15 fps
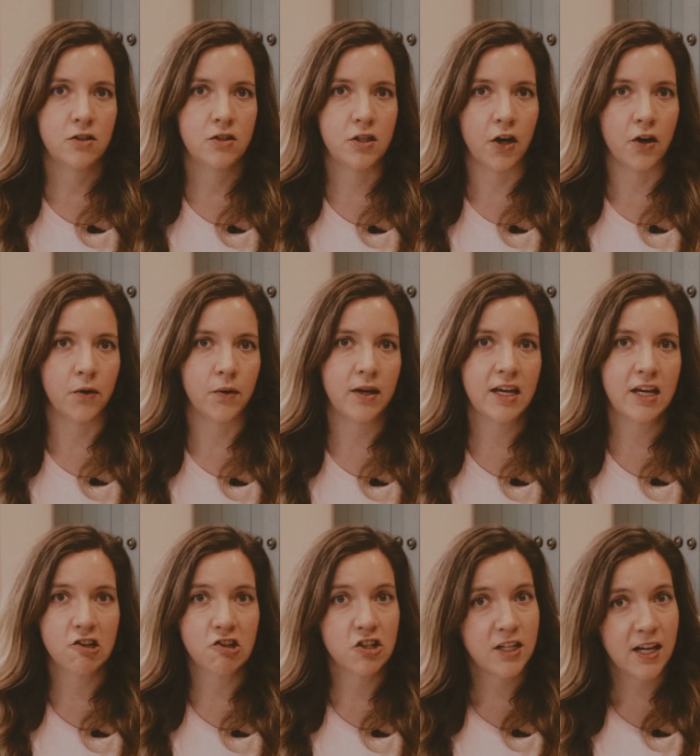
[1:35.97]
So
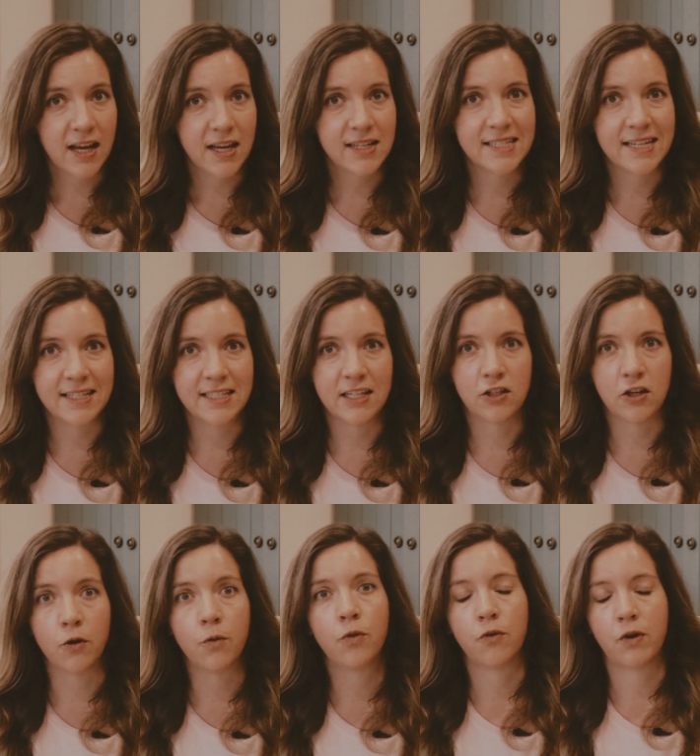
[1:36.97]
each state sets its
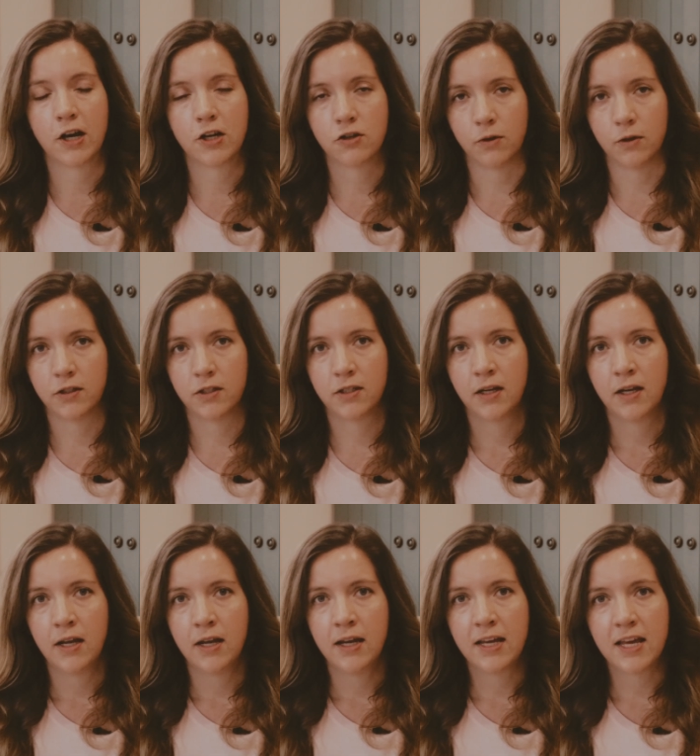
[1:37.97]
own thresholds.
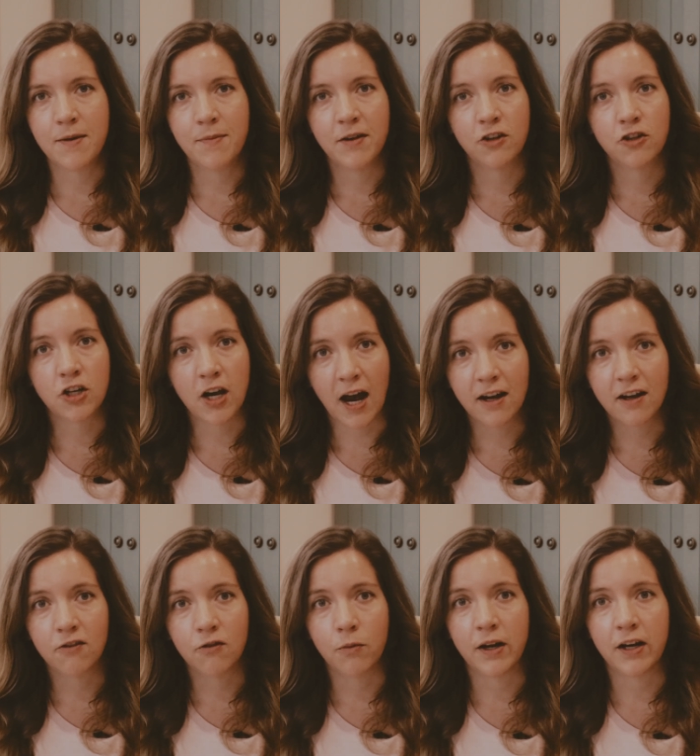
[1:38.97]
Keeping track
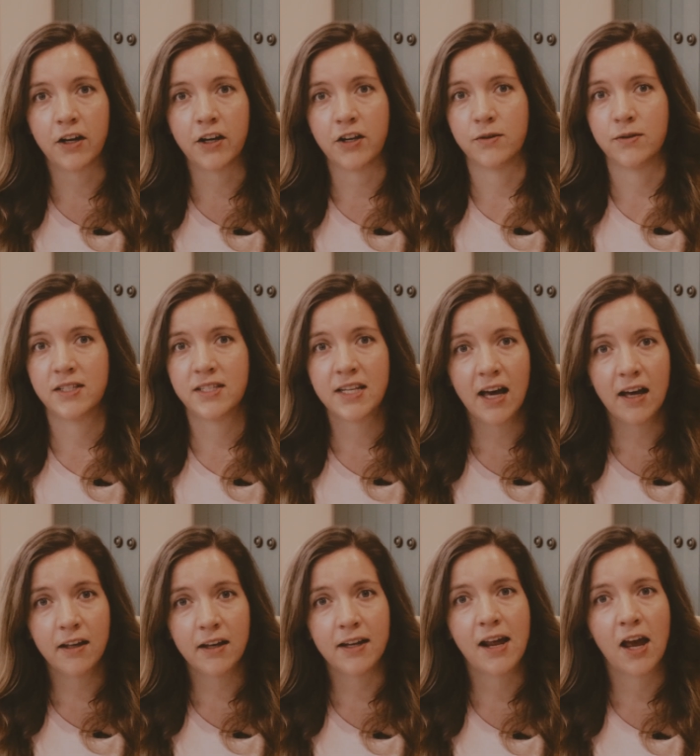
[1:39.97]
of where you
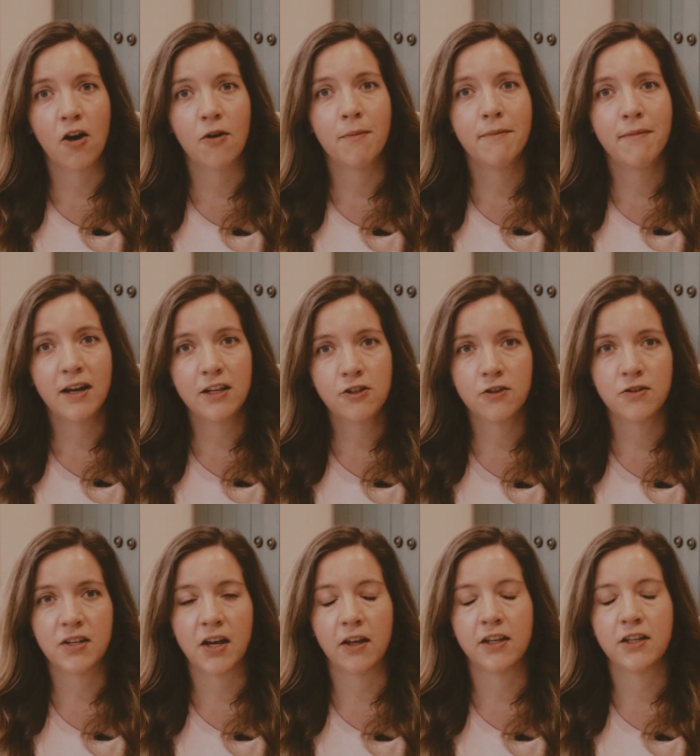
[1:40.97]
sell and how much you
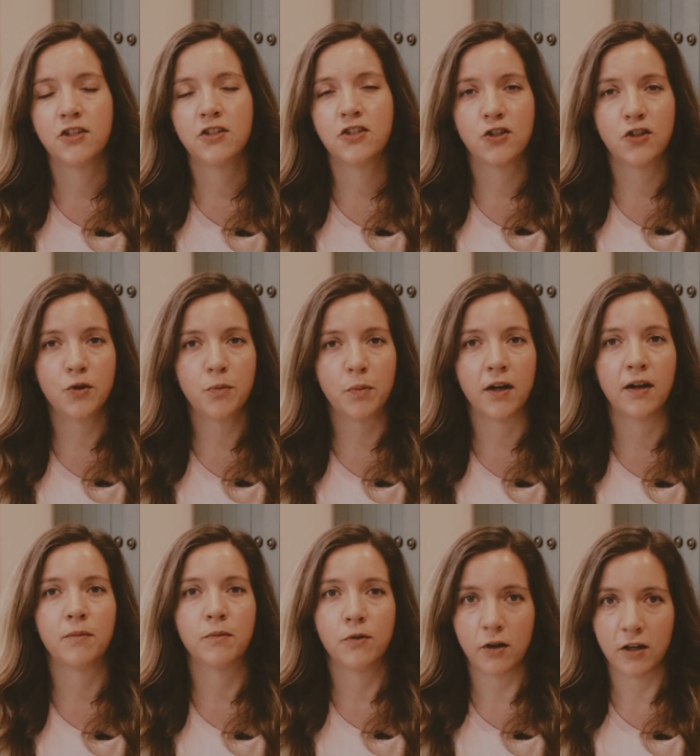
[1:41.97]
sell is super
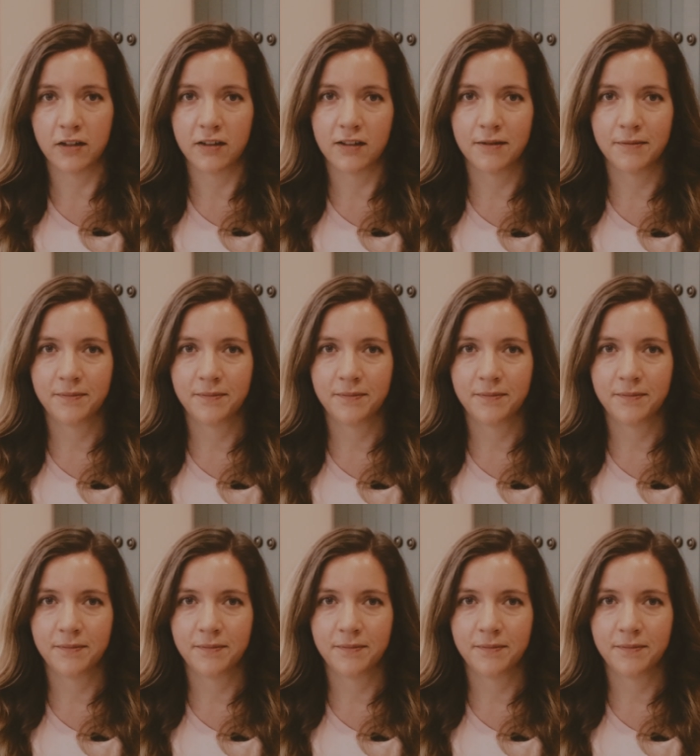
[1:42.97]
important.